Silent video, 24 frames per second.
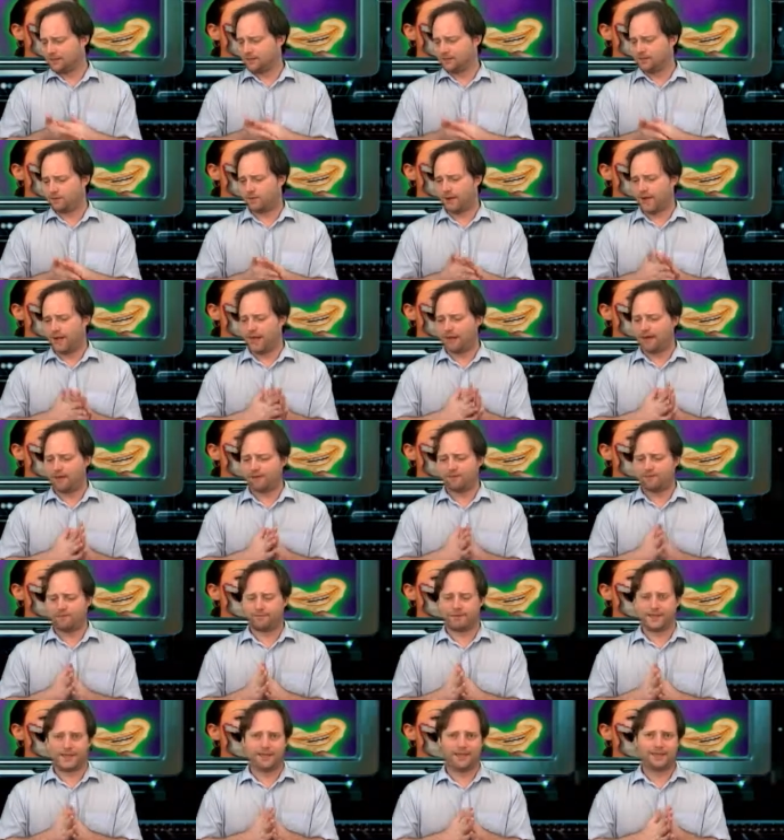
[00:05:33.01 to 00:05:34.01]
You
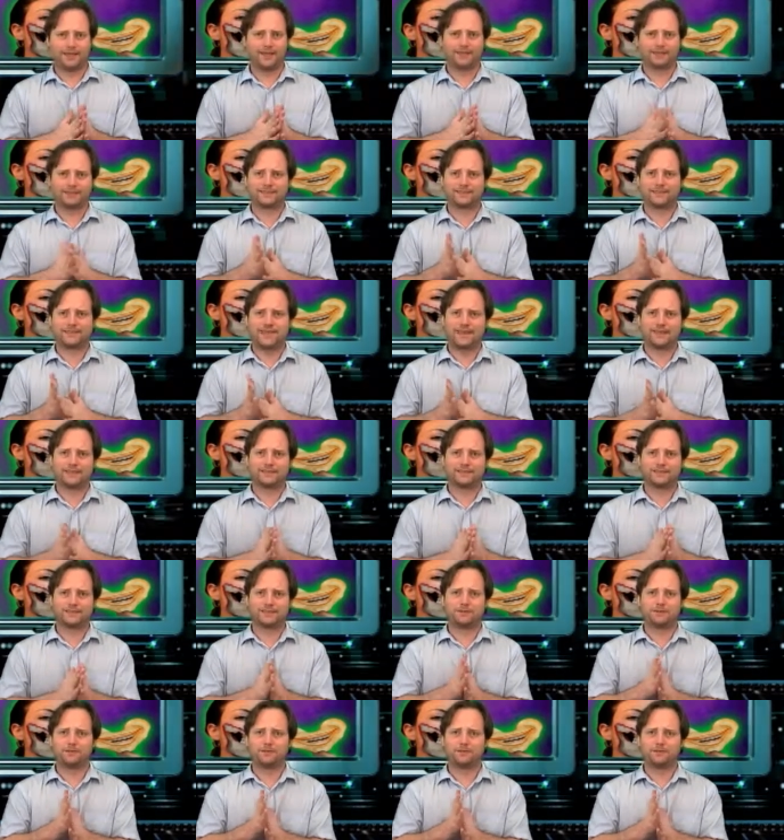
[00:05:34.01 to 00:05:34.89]
have incest.